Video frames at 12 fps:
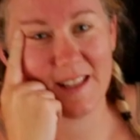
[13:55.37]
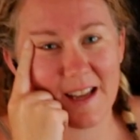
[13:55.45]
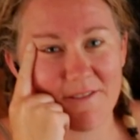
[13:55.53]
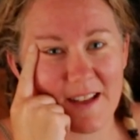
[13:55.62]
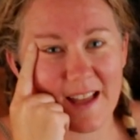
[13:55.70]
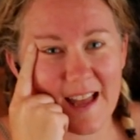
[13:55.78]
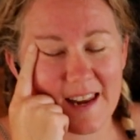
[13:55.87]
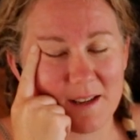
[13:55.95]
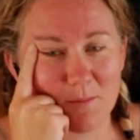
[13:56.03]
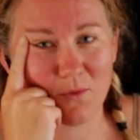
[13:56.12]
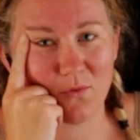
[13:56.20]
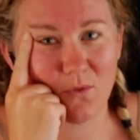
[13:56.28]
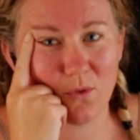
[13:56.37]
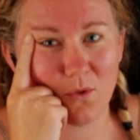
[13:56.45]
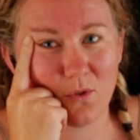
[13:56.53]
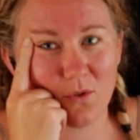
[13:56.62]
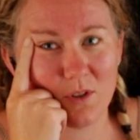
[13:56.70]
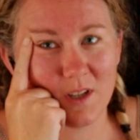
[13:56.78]
Really ever had it before. What's
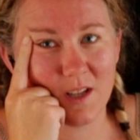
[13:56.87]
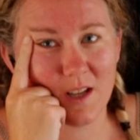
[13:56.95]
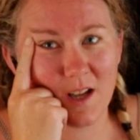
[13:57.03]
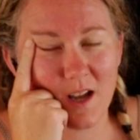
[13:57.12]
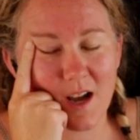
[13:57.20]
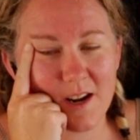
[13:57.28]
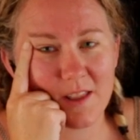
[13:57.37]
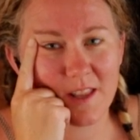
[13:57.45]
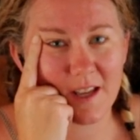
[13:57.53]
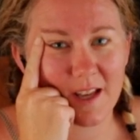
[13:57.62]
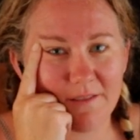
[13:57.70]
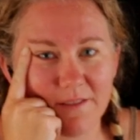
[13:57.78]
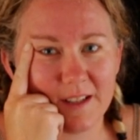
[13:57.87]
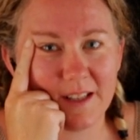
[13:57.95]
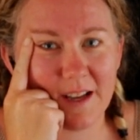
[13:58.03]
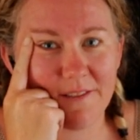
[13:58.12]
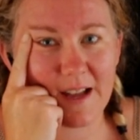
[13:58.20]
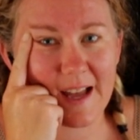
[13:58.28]
that? I don't think I've
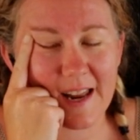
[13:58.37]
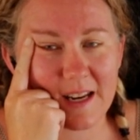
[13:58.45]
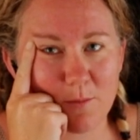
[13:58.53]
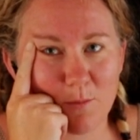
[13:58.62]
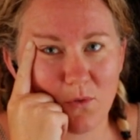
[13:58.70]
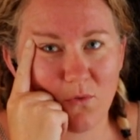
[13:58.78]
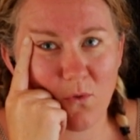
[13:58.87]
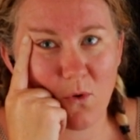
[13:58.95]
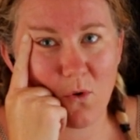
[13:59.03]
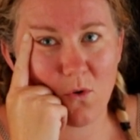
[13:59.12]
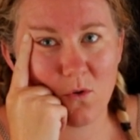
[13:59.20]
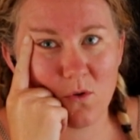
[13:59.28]
really ever had it before.